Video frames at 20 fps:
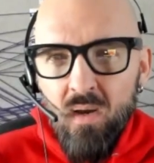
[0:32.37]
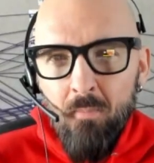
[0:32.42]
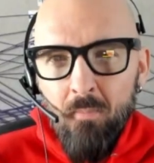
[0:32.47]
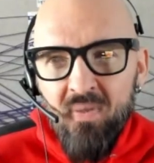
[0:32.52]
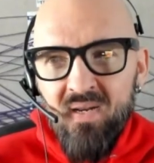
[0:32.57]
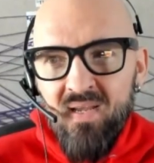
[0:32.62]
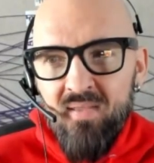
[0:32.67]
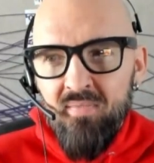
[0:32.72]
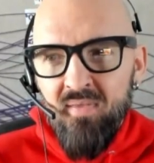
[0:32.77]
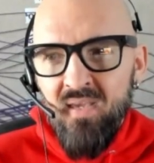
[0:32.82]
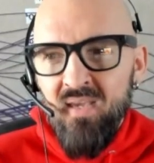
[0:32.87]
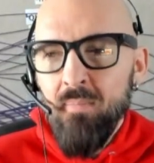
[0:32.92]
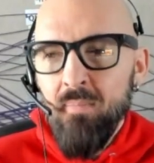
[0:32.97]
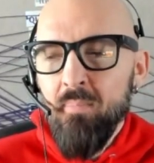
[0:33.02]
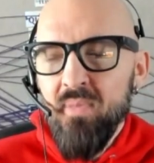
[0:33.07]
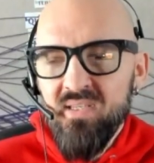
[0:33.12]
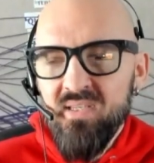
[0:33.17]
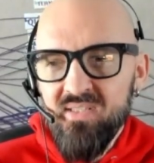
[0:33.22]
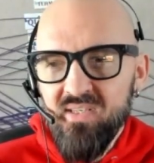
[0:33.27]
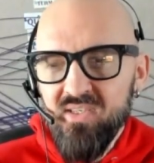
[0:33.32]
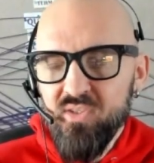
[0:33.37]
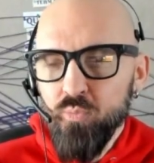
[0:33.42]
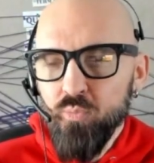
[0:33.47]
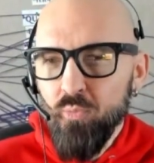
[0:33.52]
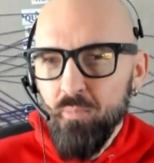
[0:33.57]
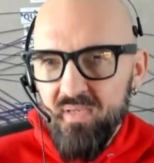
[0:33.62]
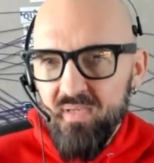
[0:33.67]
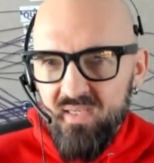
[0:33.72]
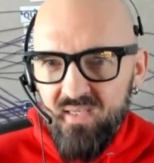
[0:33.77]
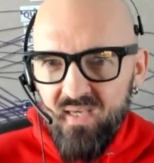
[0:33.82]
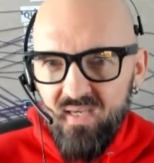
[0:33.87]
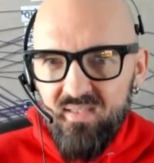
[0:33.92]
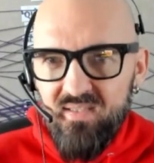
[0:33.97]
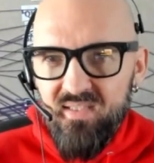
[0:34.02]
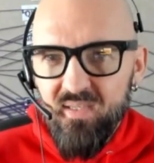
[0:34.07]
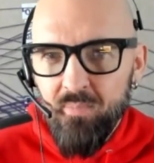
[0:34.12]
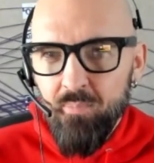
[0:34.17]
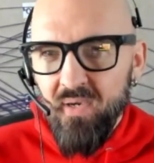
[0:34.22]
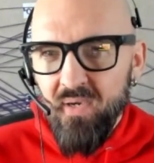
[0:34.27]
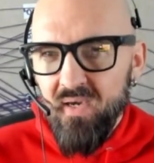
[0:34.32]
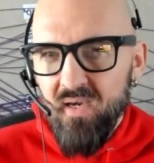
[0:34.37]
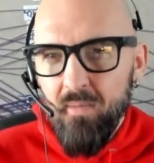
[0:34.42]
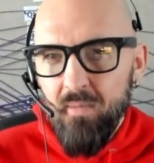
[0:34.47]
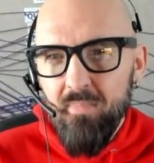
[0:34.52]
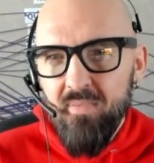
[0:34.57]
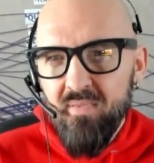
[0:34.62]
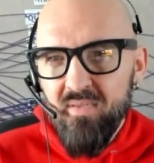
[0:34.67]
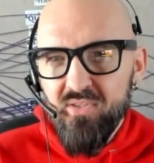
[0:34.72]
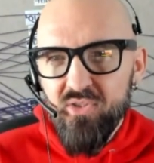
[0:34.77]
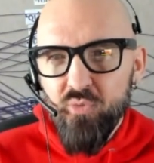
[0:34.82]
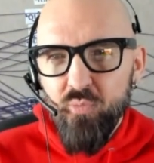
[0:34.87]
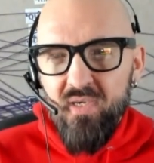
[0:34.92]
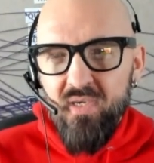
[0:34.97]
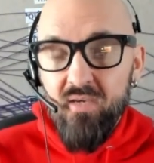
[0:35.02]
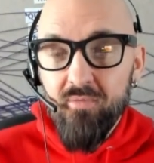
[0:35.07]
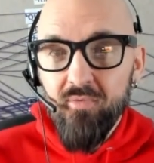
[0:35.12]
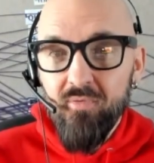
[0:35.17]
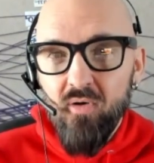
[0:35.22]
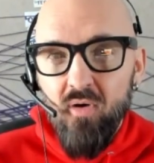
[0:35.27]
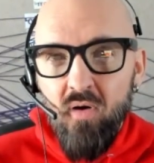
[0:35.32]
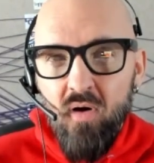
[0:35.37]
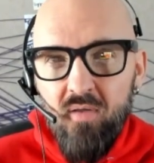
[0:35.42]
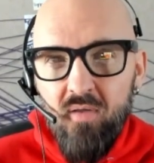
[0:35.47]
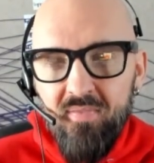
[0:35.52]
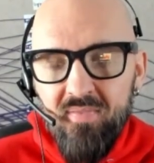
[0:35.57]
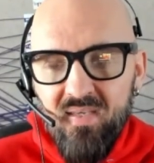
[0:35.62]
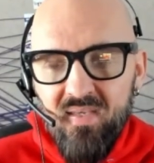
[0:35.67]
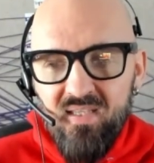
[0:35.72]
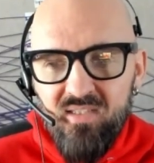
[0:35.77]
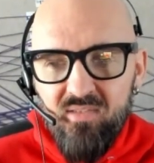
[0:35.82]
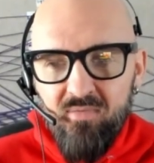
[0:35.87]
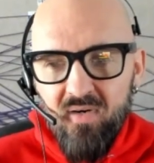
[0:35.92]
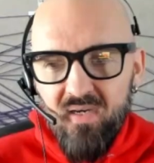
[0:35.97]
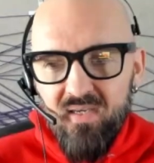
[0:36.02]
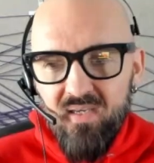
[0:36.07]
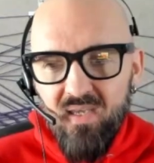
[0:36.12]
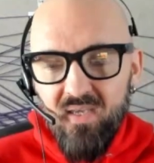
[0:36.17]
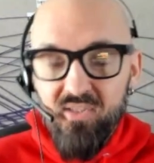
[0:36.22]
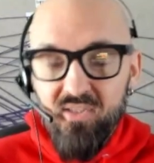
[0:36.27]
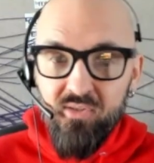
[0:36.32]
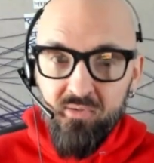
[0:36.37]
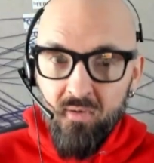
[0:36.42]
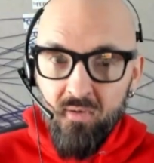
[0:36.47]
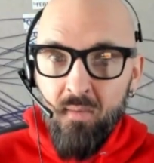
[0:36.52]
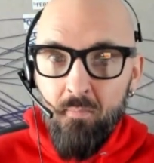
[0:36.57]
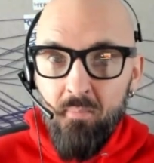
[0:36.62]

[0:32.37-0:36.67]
But I think business will begin to pick up this week for all things Vikings,